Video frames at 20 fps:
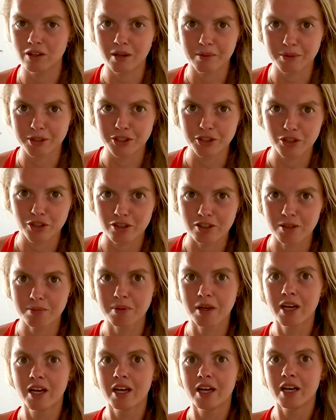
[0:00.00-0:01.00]
I'm in
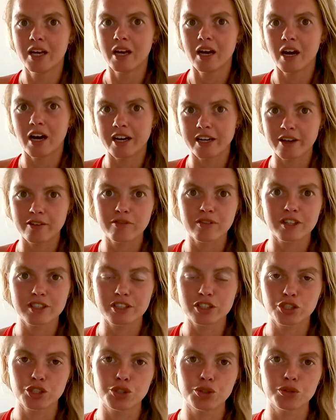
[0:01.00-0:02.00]
Europe. I can
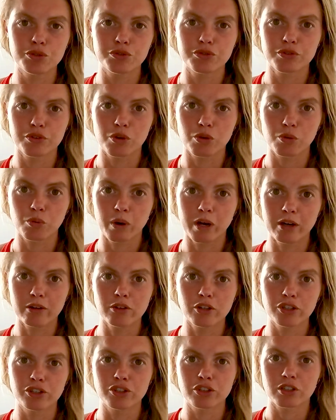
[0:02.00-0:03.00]
find this shoe for
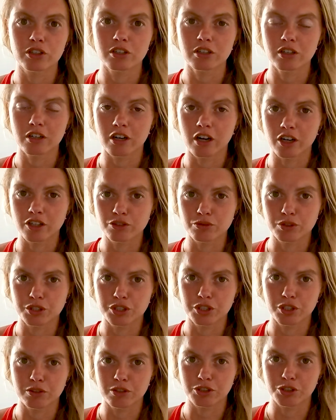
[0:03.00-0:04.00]
well under
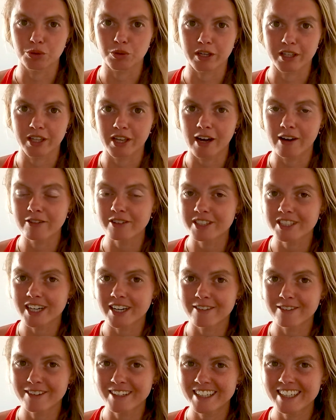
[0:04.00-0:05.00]
100 euros right now, which
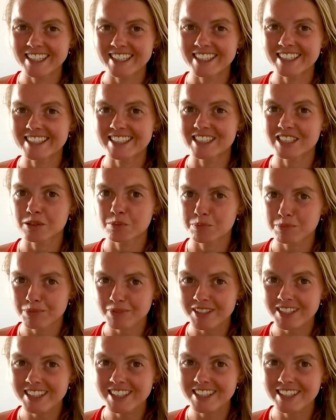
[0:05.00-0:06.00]
I think is a
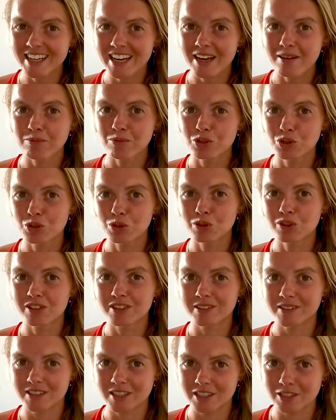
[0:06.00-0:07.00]
pretty damn good
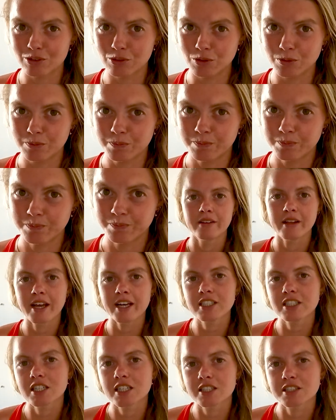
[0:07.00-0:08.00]
deal.
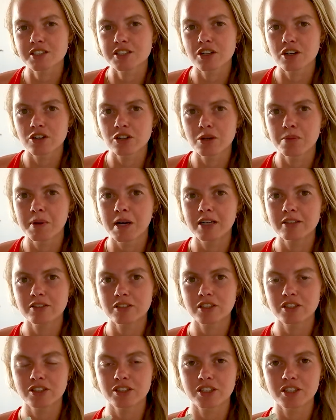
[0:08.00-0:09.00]
Next, let's talk
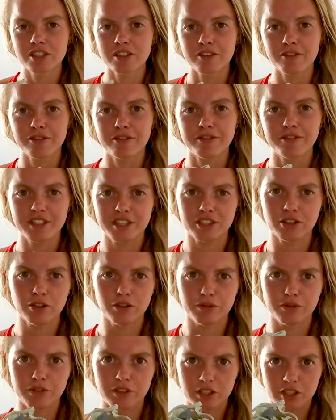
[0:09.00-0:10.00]
about the fit
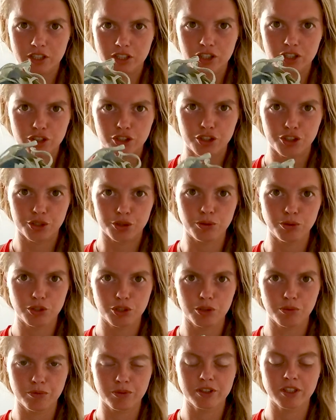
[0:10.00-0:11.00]
of this shoe,
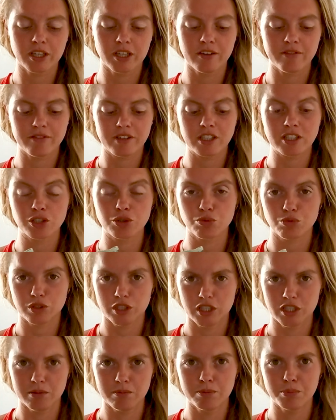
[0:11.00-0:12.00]
something that I think is
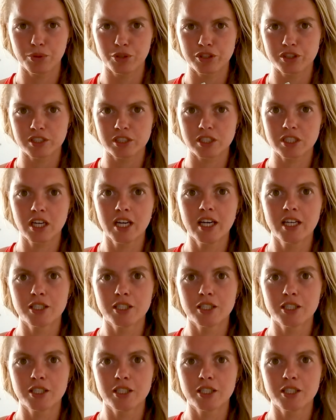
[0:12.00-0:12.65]
really important,